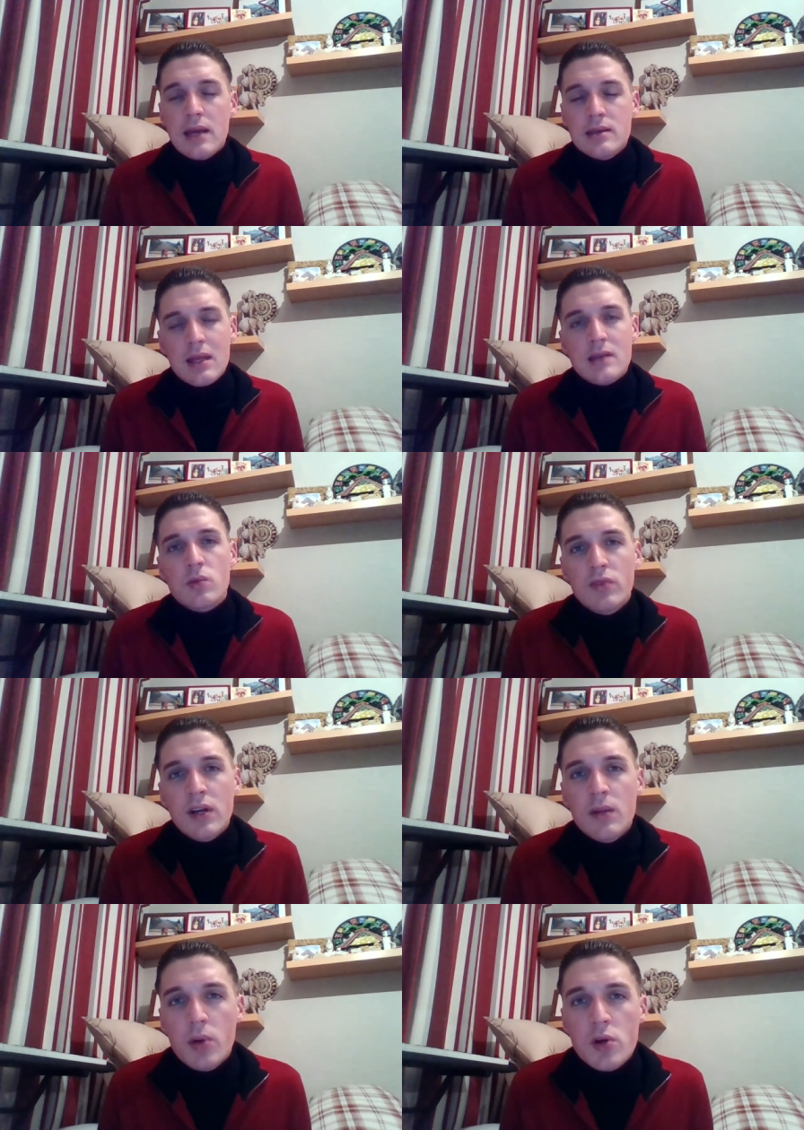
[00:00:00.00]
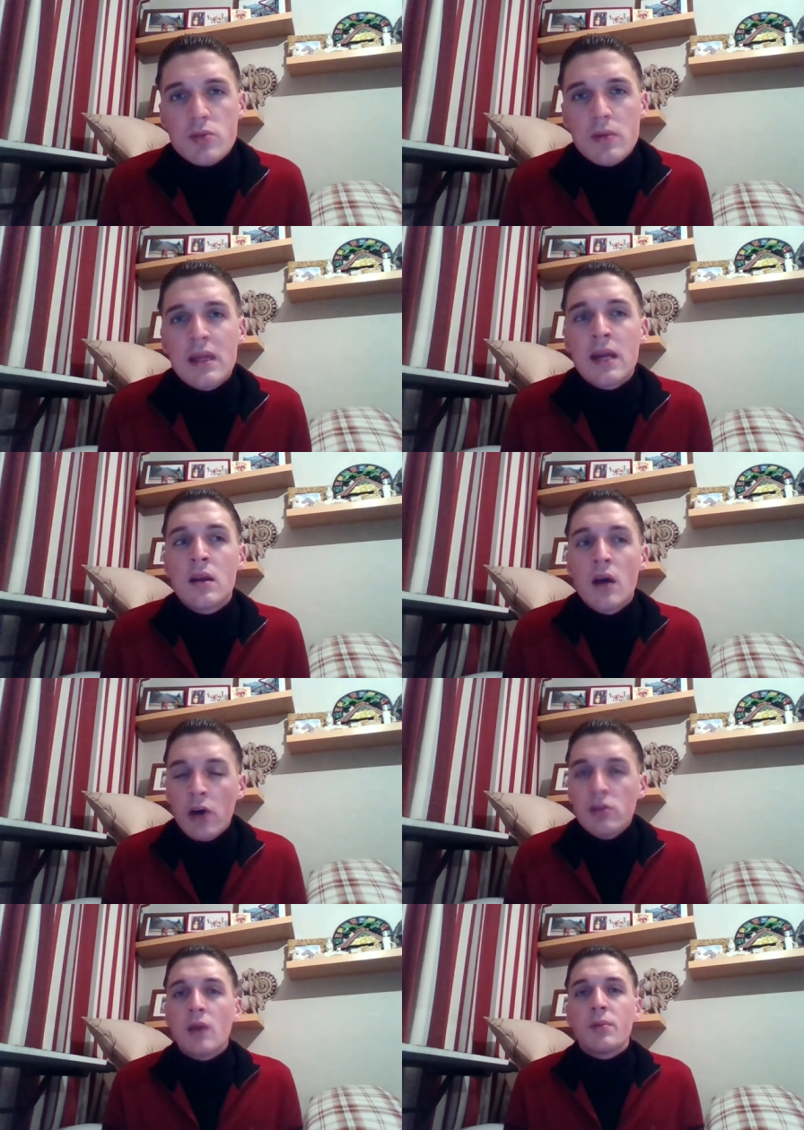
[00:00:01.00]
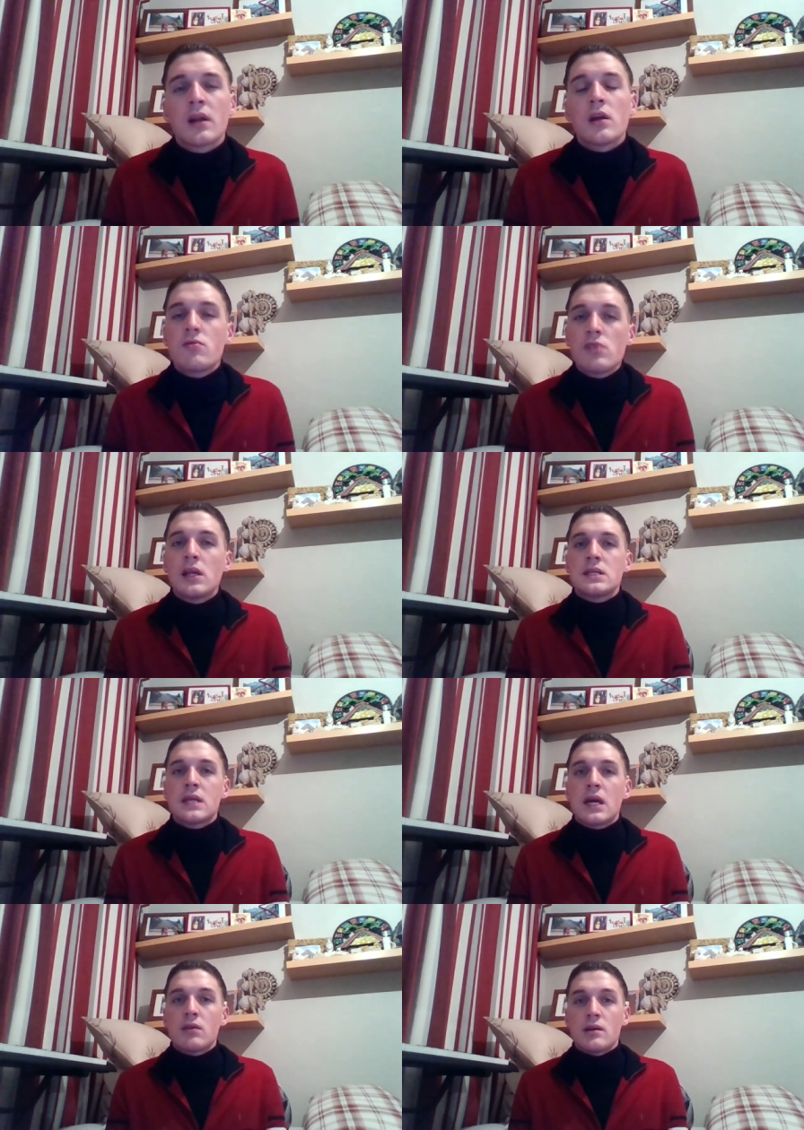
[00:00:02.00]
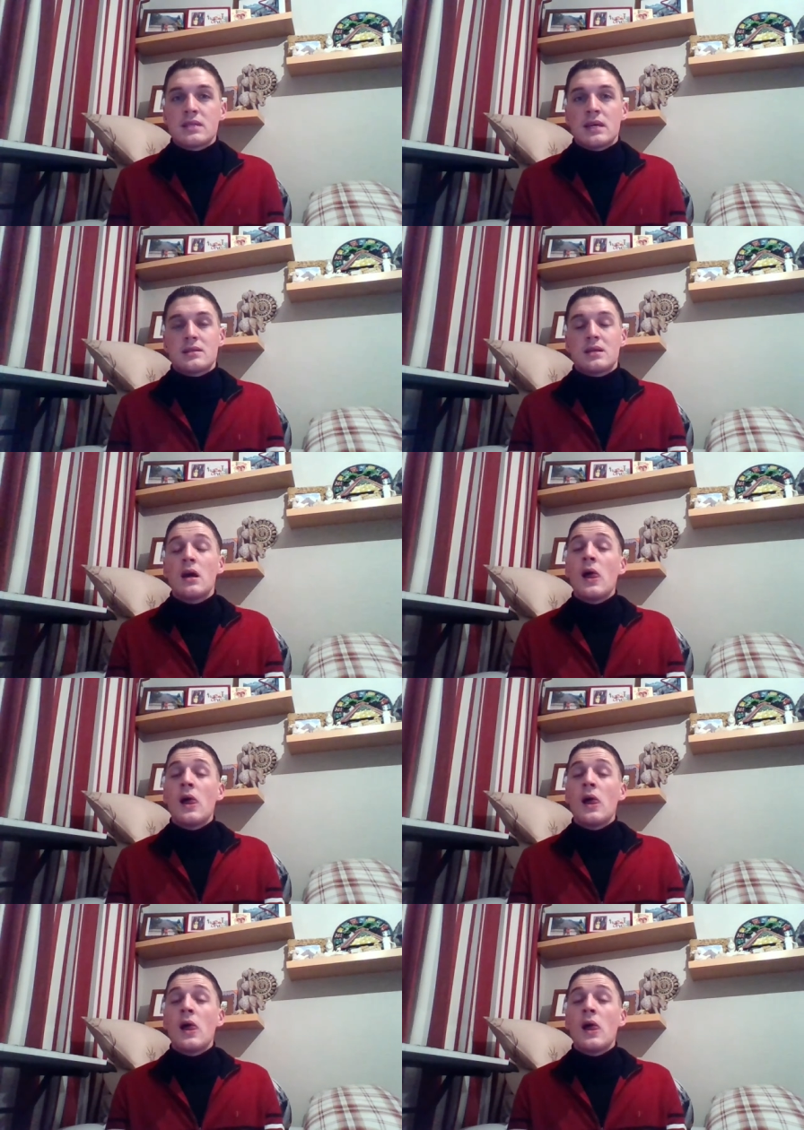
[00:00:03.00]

So that's what really pushed me then, okay, Bradley, you really need to get your eyes tested.